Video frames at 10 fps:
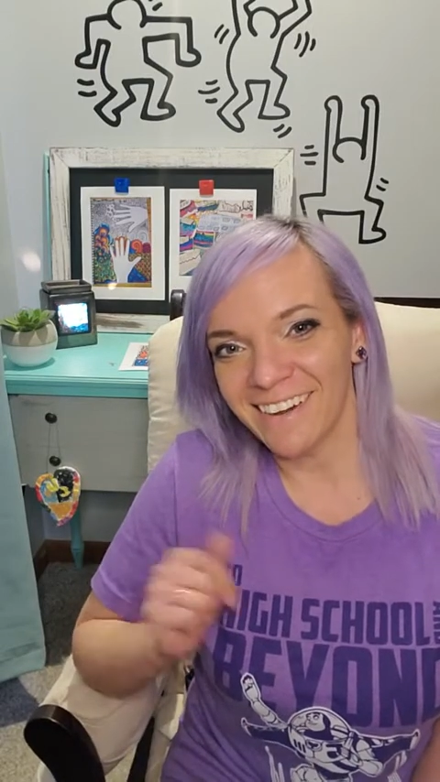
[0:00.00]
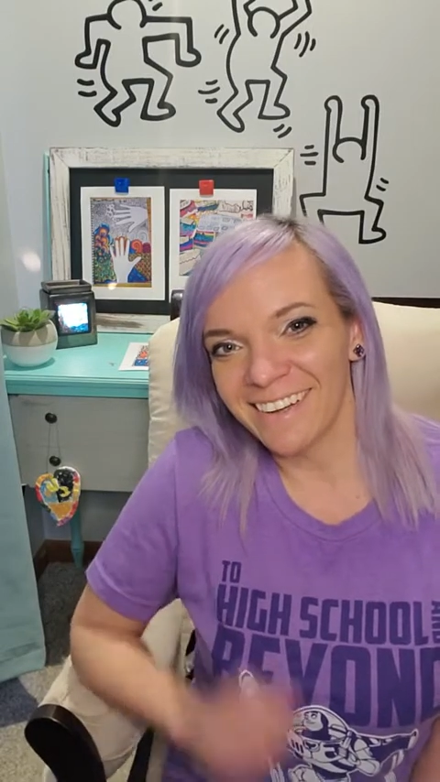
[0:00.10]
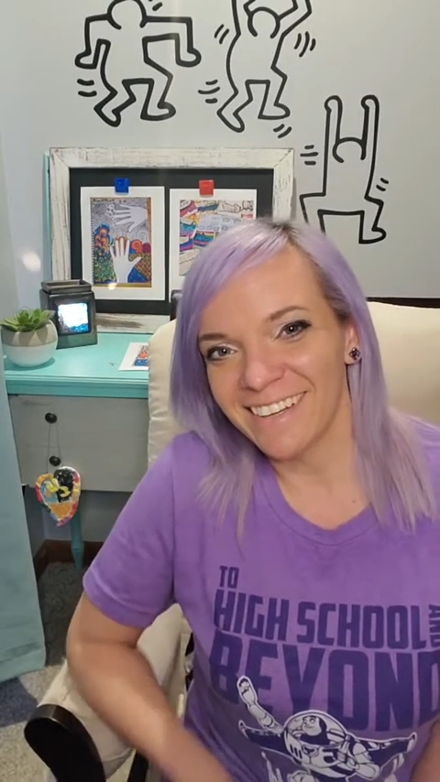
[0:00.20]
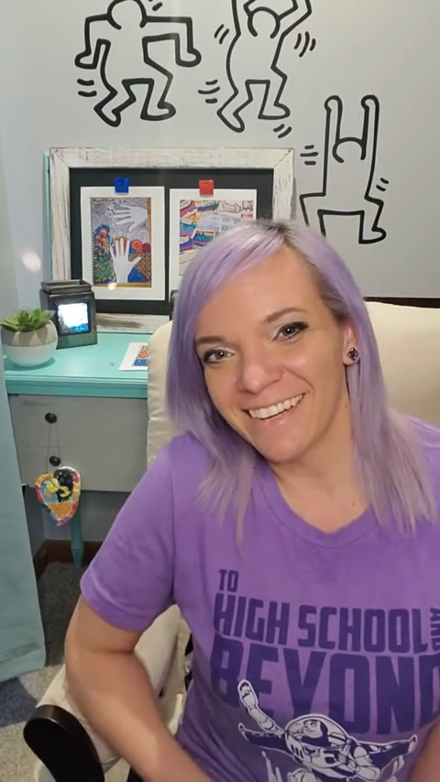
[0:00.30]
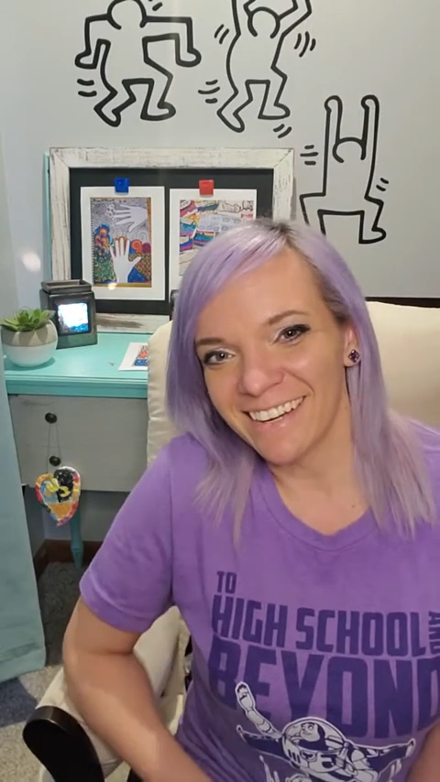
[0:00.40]

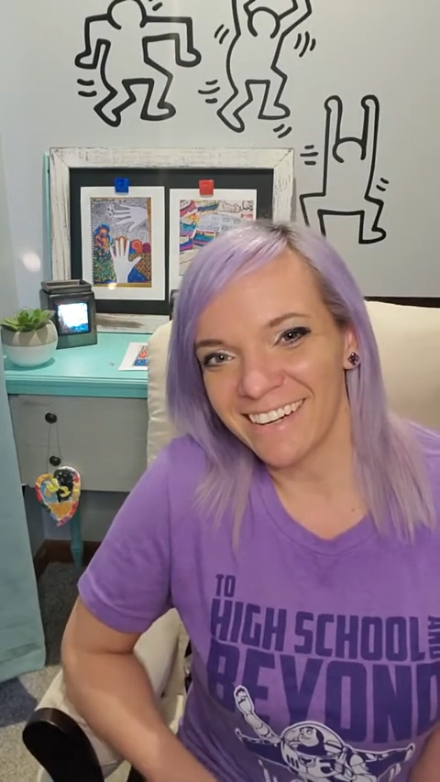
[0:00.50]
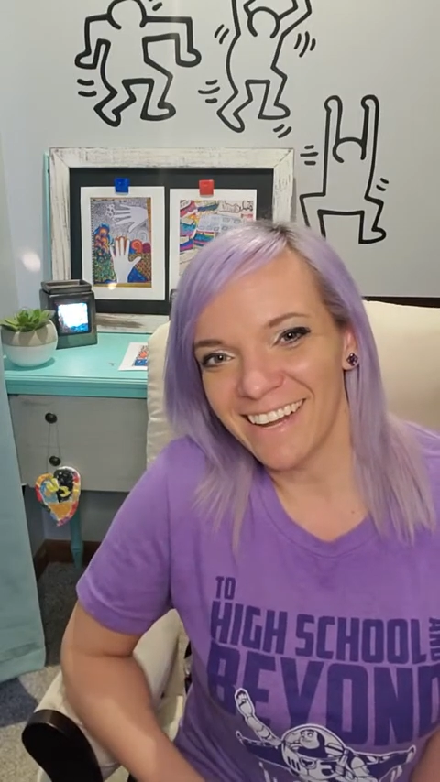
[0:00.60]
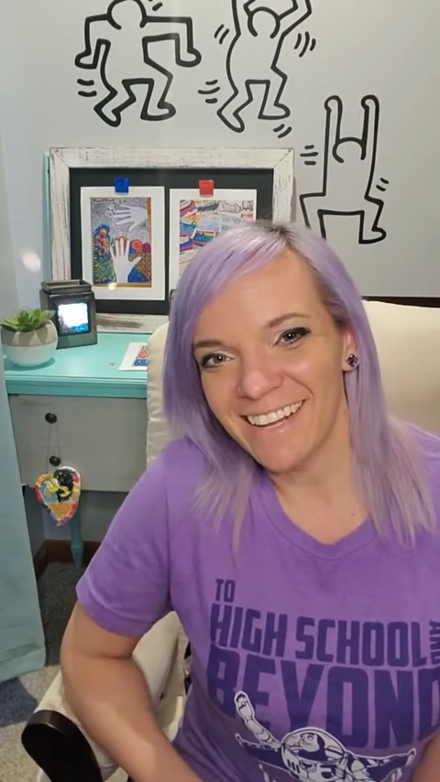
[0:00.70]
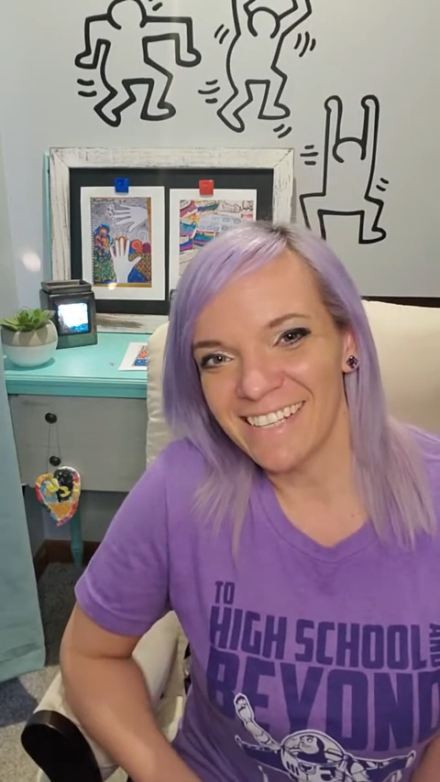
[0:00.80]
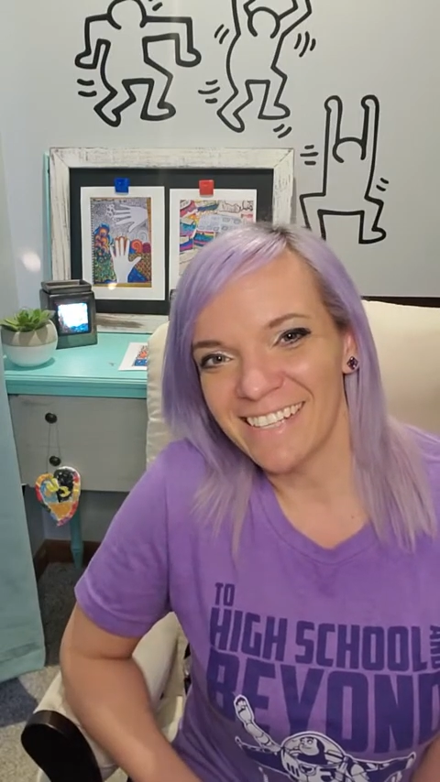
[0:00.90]
All right.
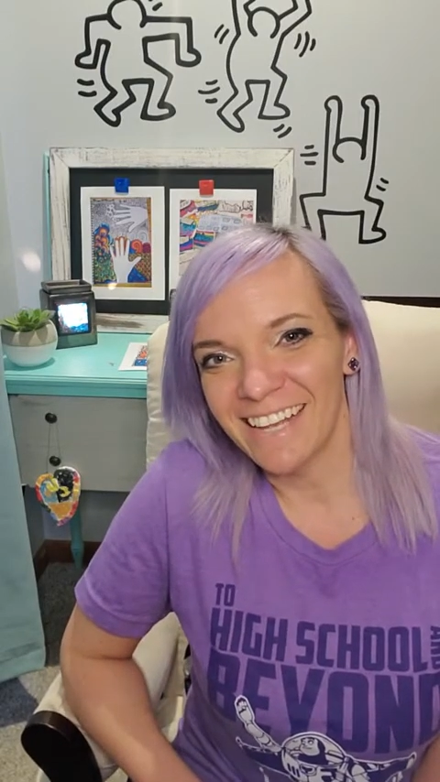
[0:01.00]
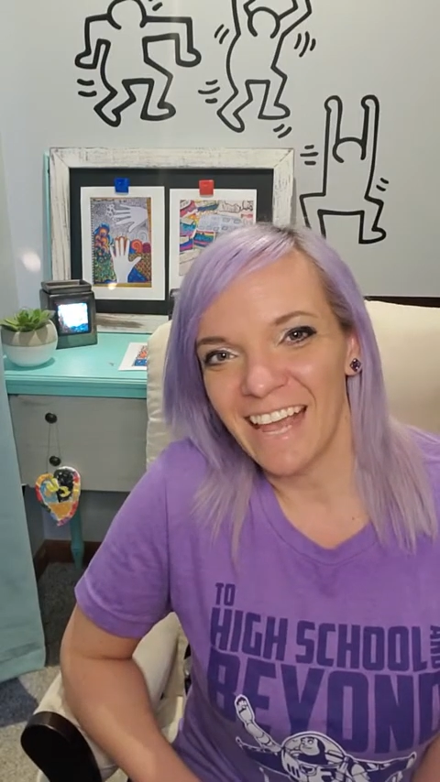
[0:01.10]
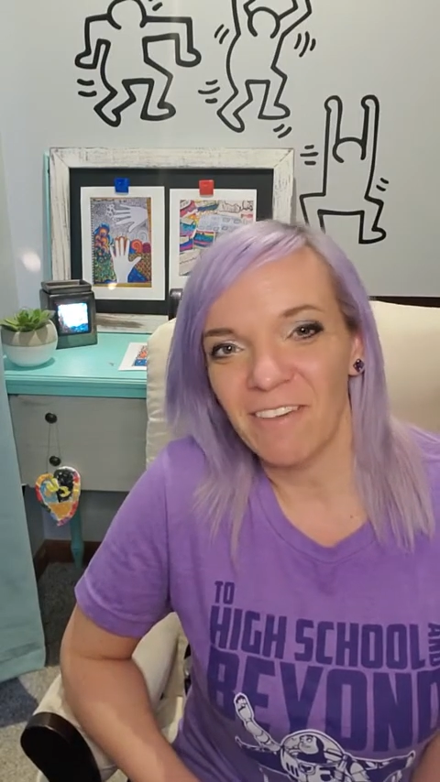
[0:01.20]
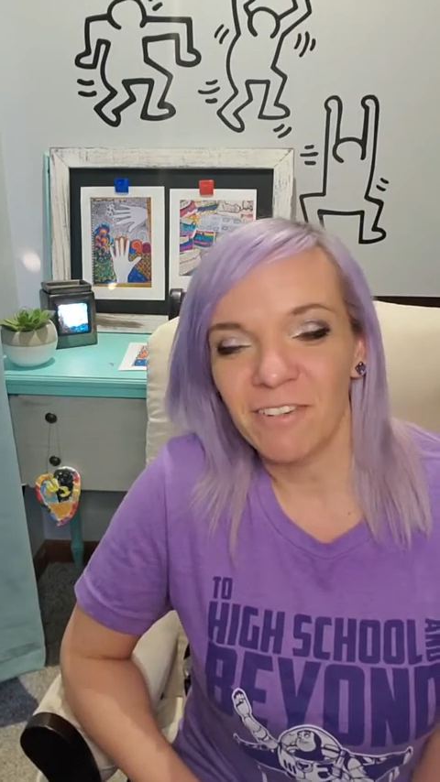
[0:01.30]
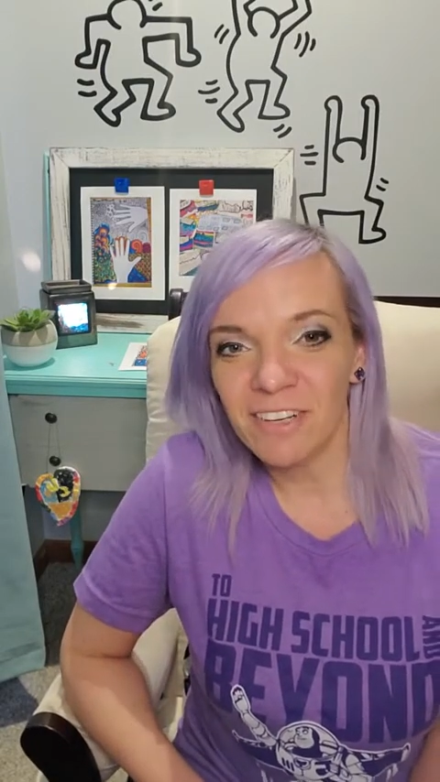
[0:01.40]
Have a
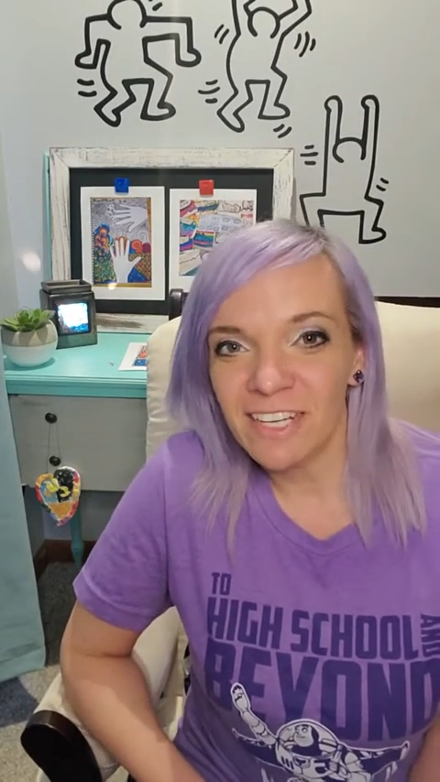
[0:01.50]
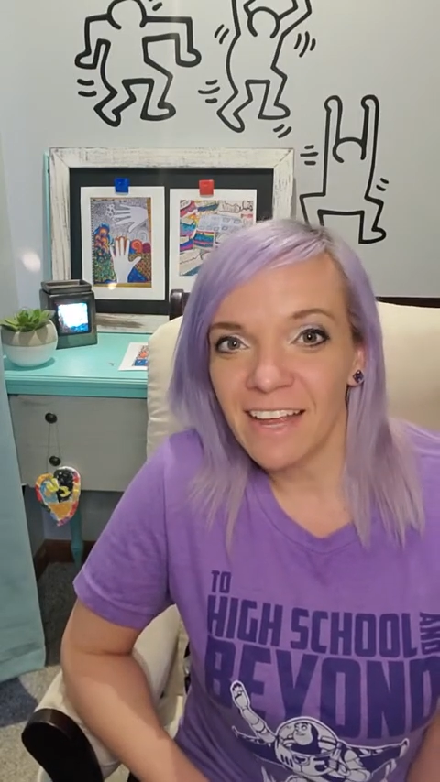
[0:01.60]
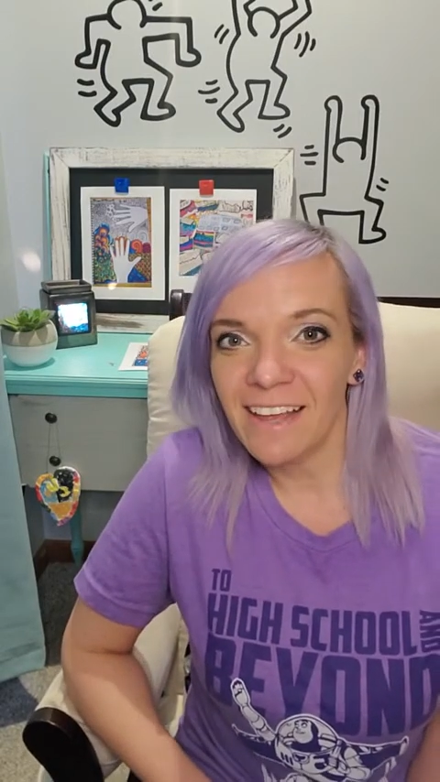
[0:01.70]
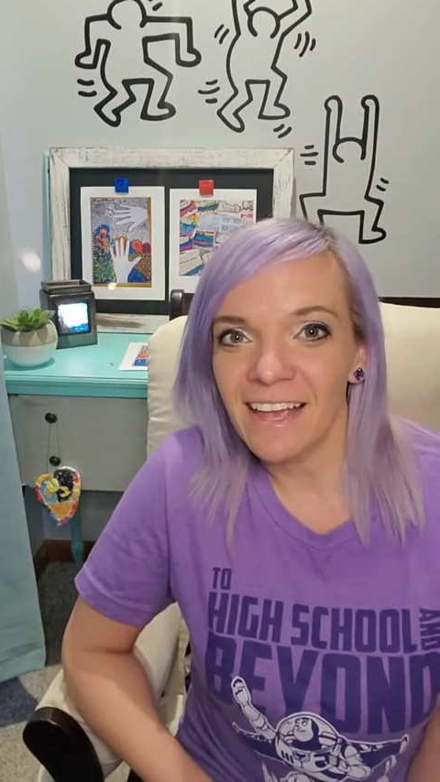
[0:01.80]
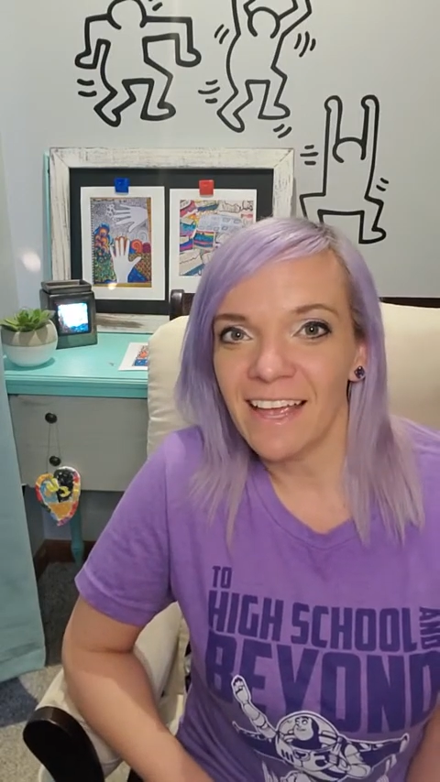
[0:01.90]
good day
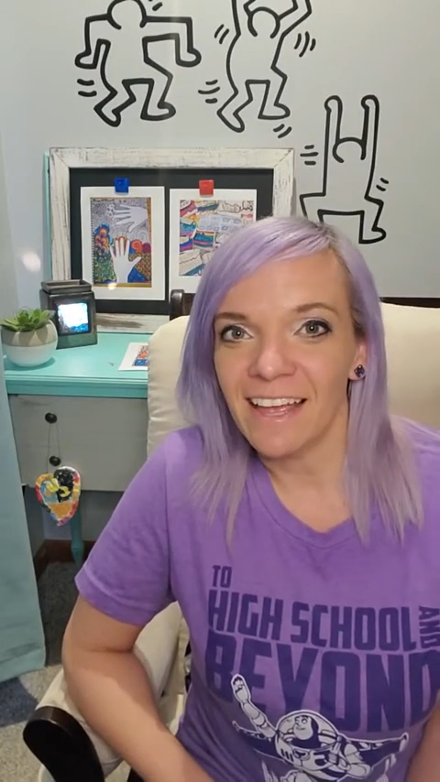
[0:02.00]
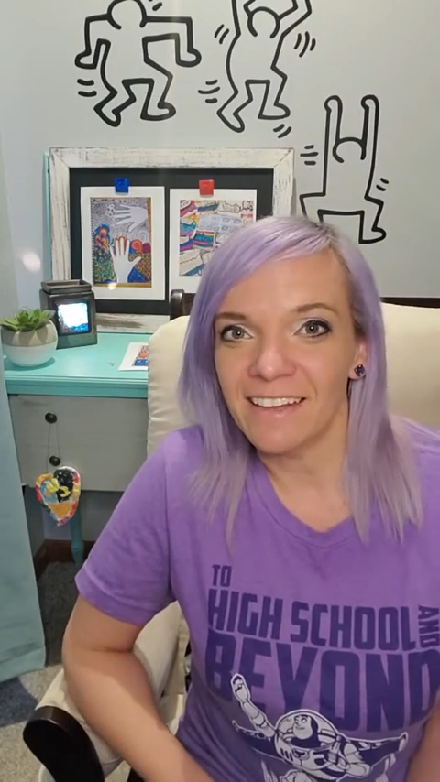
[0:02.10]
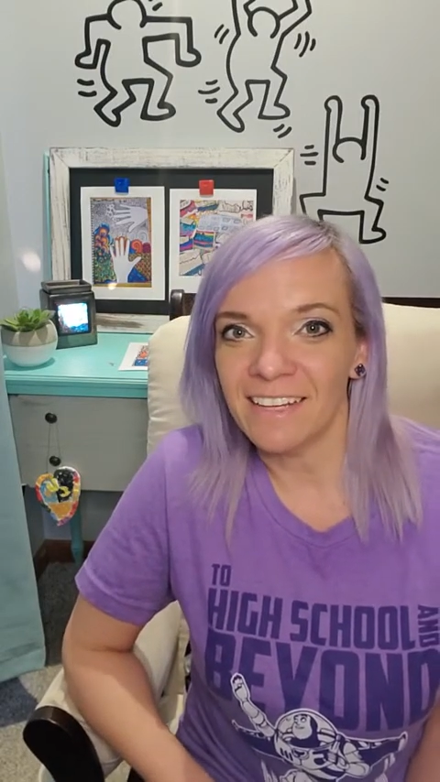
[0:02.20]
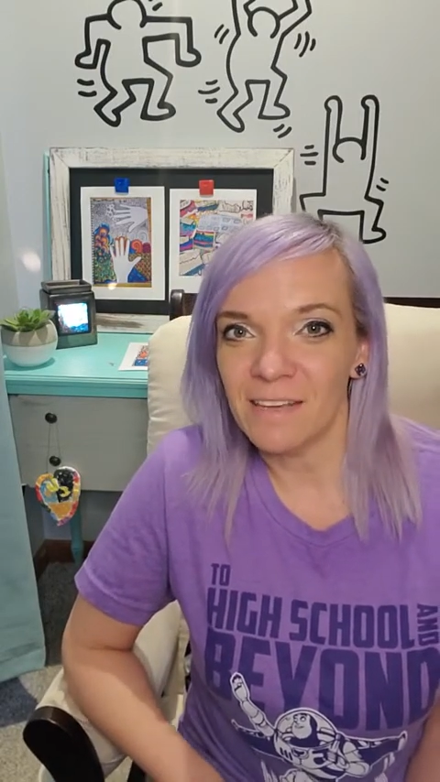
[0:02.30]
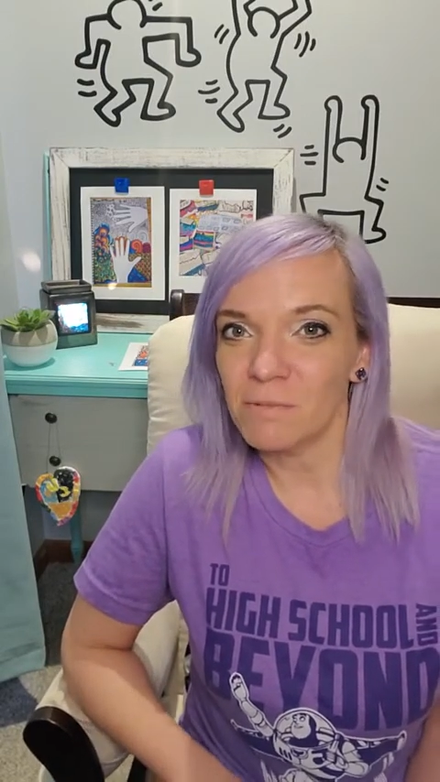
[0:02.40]
and keep
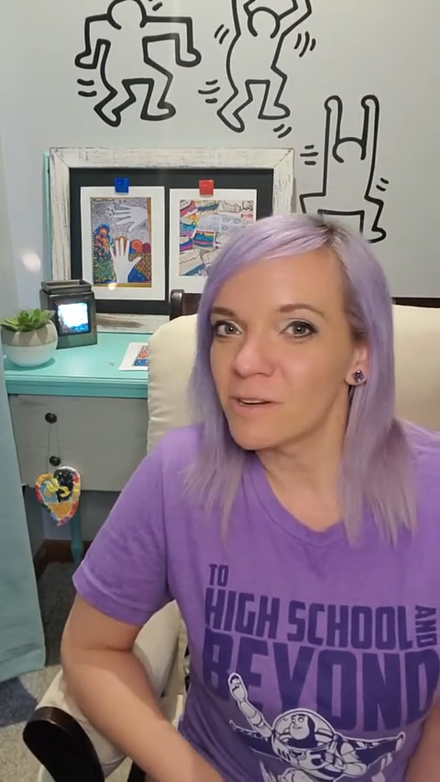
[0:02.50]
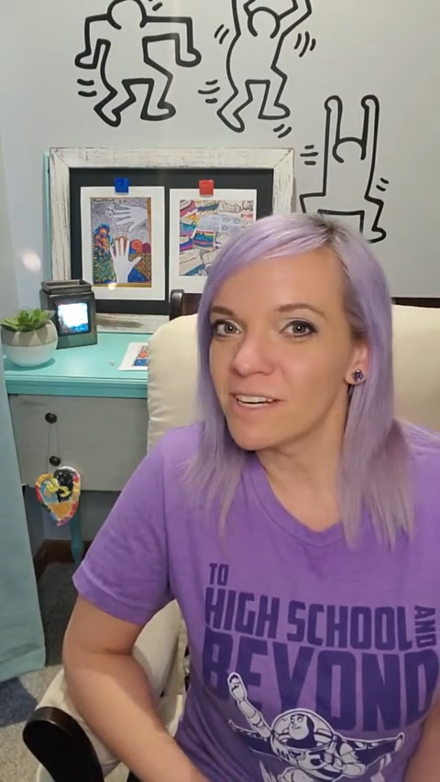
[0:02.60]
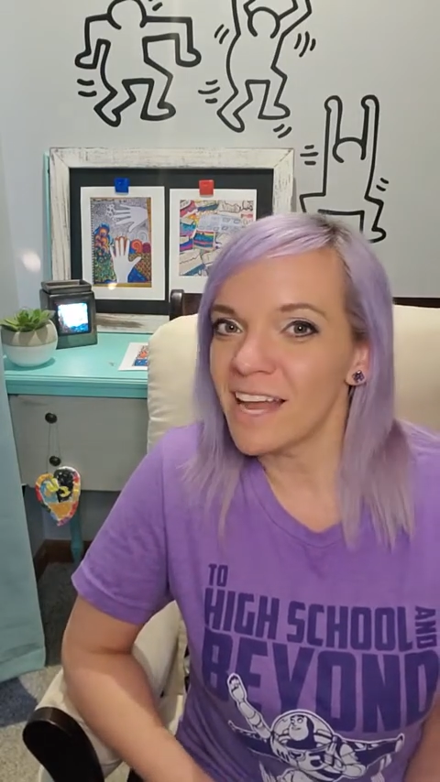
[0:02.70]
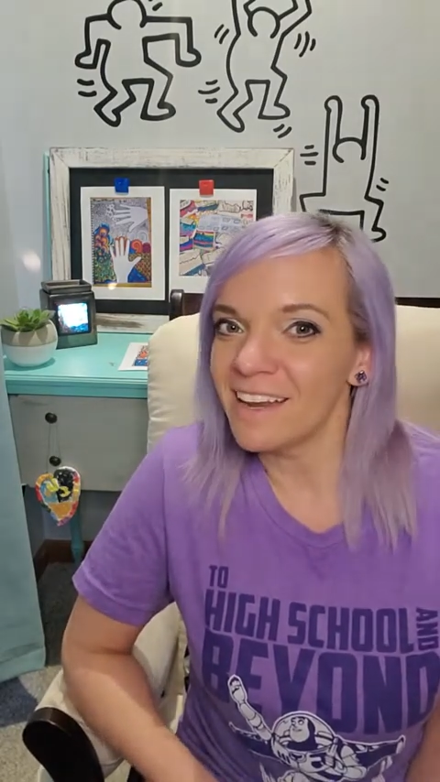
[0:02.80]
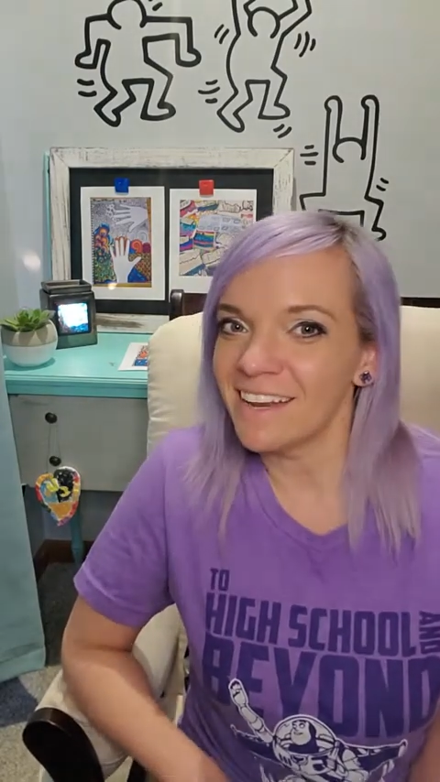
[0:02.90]

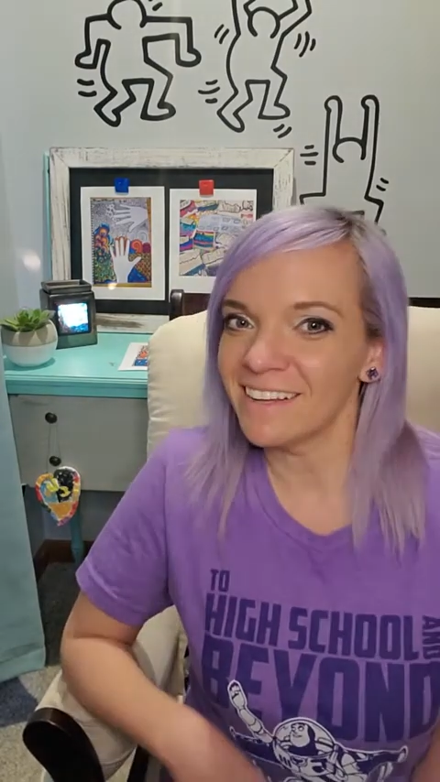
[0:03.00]
creating.